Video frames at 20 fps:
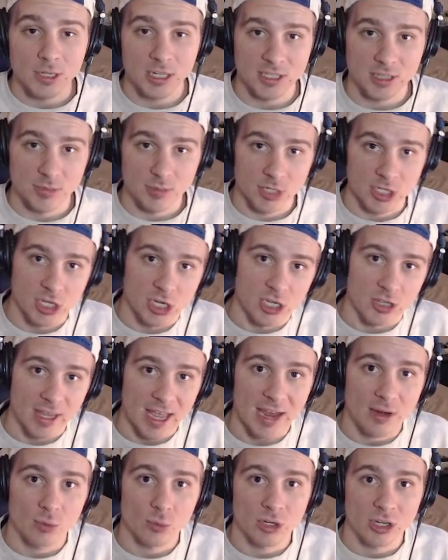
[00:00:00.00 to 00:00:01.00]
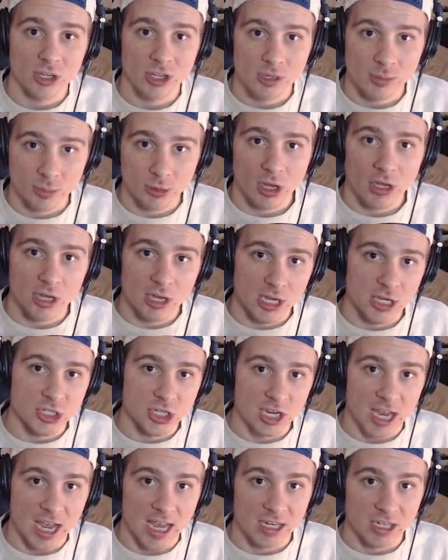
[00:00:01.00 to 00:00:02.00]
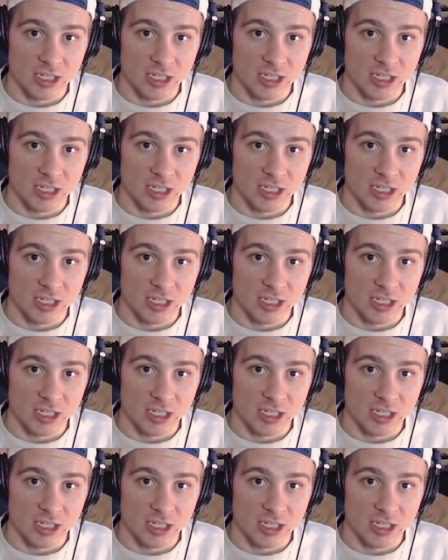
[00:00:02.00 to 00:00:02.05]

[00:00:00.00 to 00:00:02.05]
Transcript: to Michigan, that really brought AJ Henning